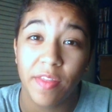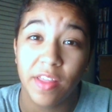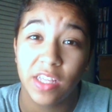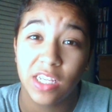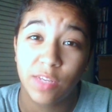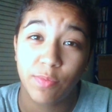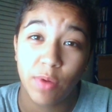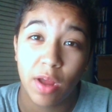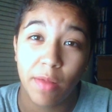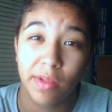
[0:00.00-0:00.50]
This
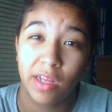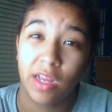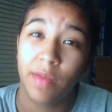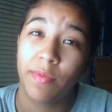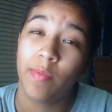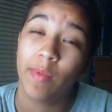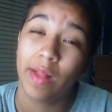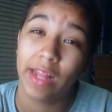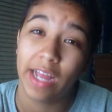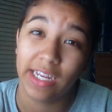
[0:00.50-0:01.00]
is probably gonna
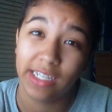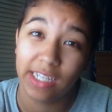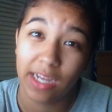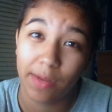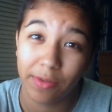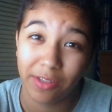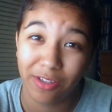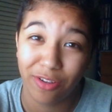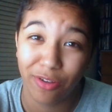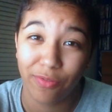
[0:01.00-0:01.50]
be my last
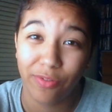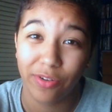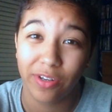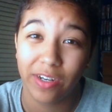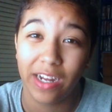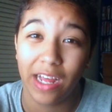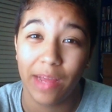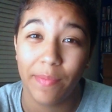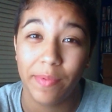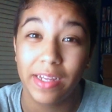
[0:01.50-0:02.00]
episode for
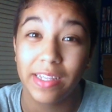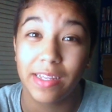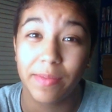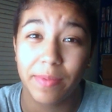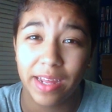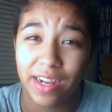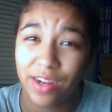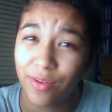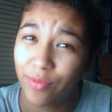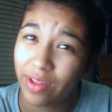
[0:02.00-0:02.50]
tonight because I'm
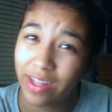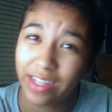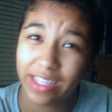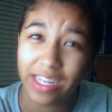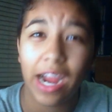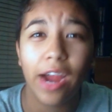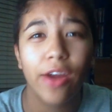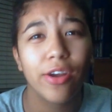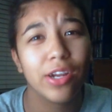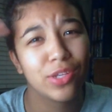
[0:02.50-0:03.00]
getting really
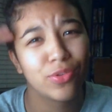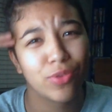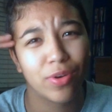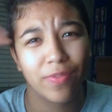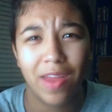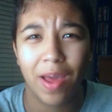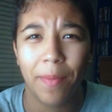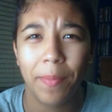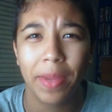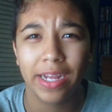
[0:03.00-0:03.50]
tired and sort
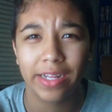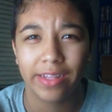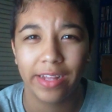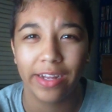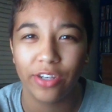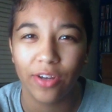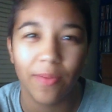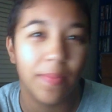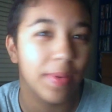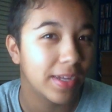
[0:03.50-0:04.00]
of not paying
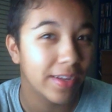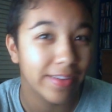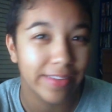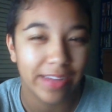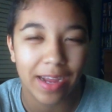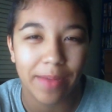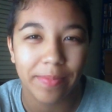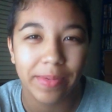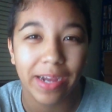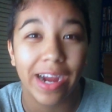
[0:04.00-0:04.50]
attention because
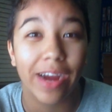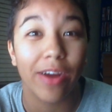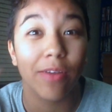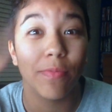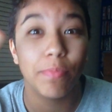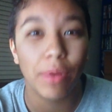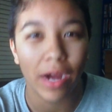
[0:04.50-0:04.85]
I am tired,